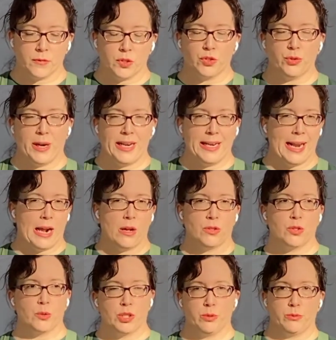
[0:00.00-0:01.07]
drain it out,
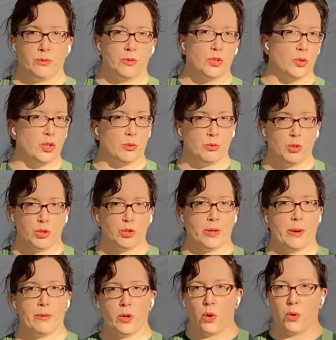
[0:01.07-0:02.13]
switch them to a
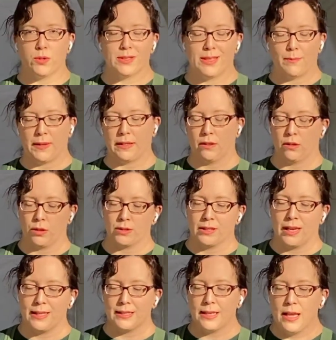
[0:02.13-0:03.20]
tray with holes, something along those
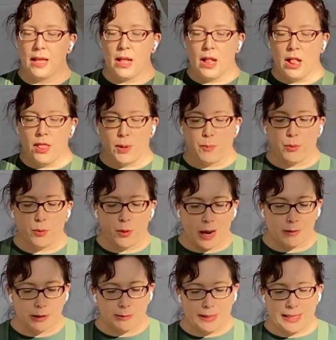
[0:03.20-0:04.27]
lines. The
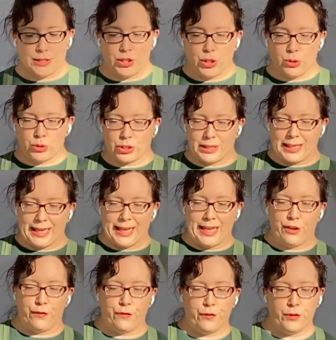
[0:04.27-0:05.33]
problem is usually
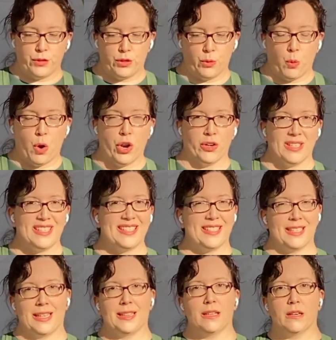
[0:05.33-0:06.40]
if the water is
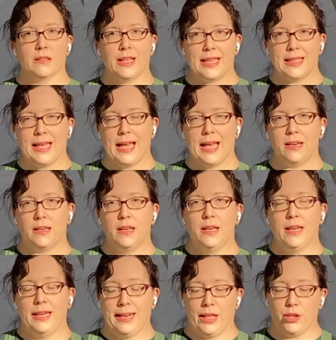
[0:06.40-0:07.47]
sitting there like that,
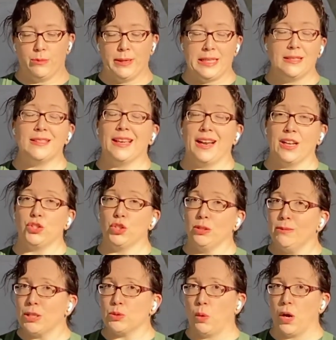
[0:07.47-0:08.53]
it either means they got too
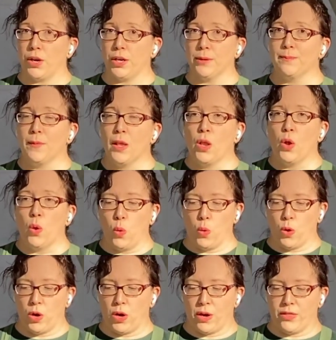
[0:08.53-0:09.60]
much water
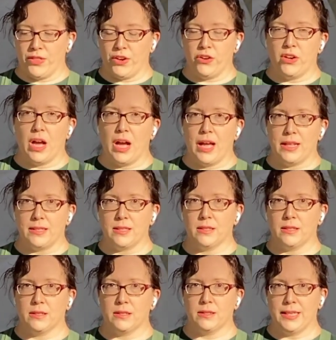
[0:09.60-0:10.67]
or they're not
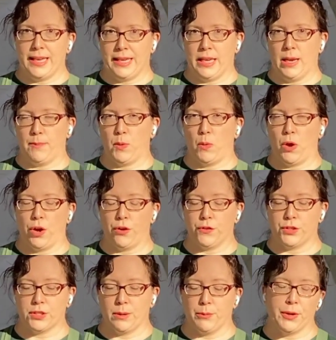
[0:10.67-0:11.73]
taking up the water
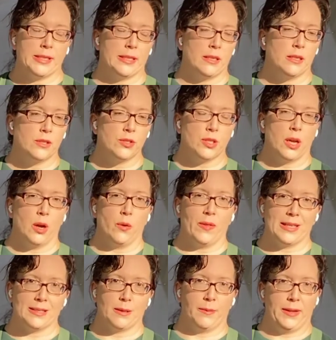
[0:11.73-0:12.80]
for some reason. So
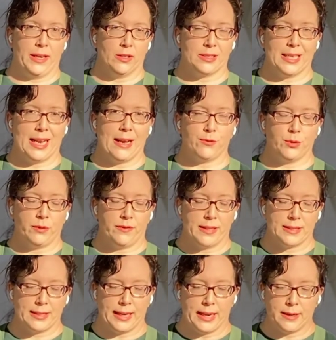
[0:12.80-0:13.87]
that's something else I have to
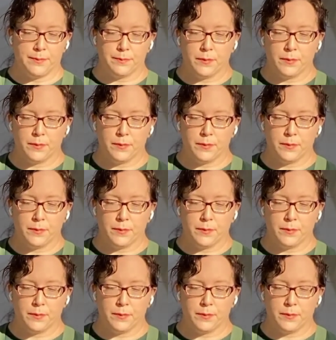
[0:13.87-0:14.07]
investigate.